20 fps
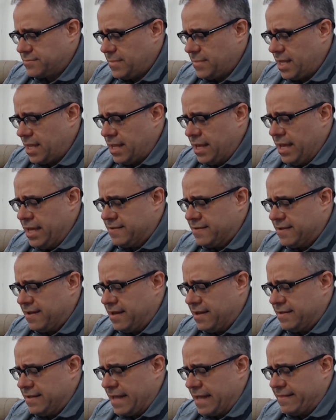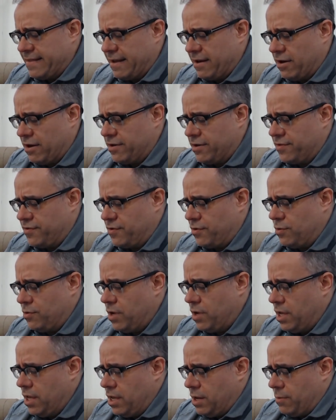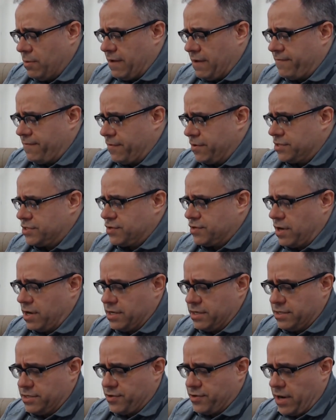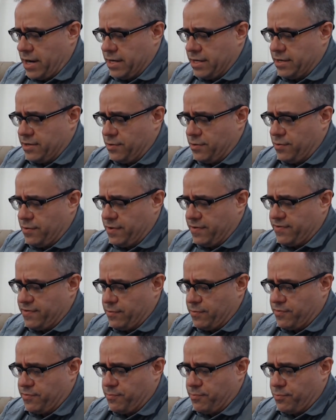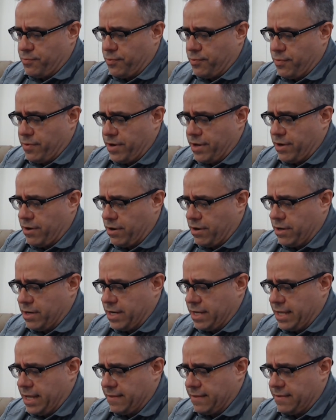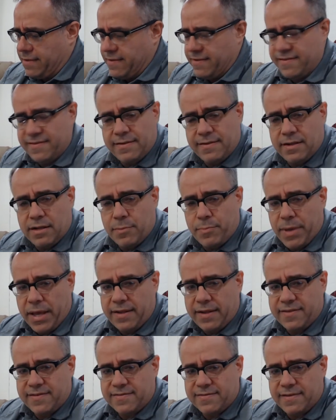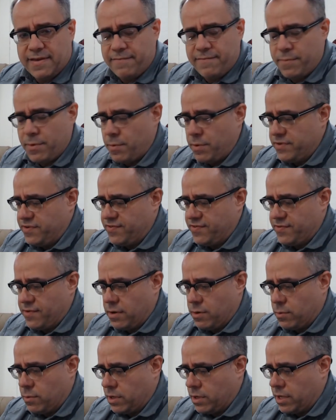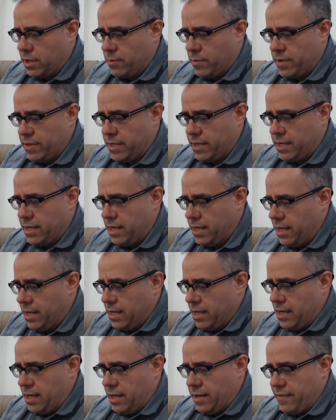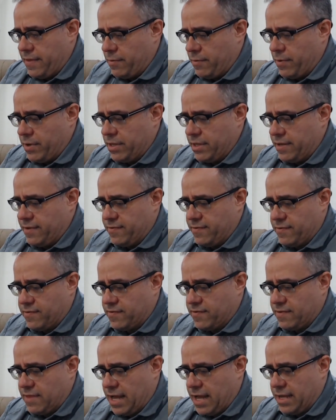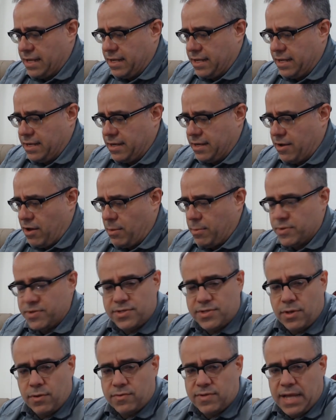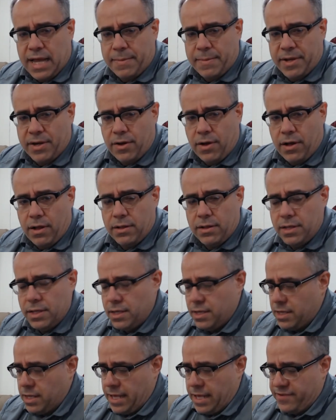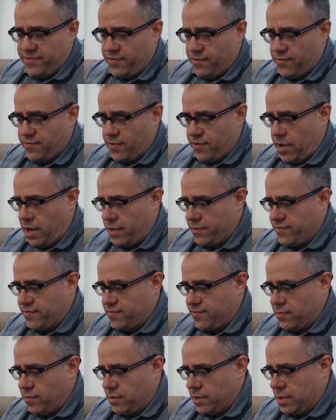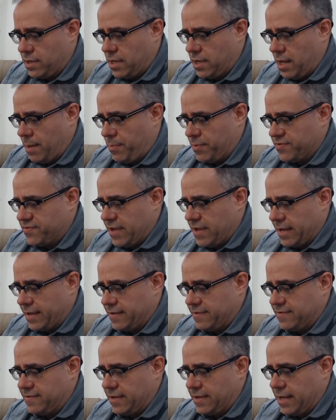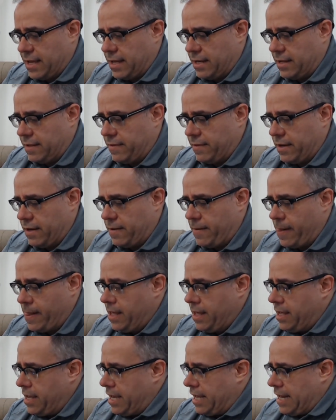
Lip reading: it's not that hard to do. When I first started trying to do this, it was pretty hard to get these into the penny sleeve, but once you start working with it, they really slide in almost no time at all. As you saw, it just took a couple seconds to get in there. And I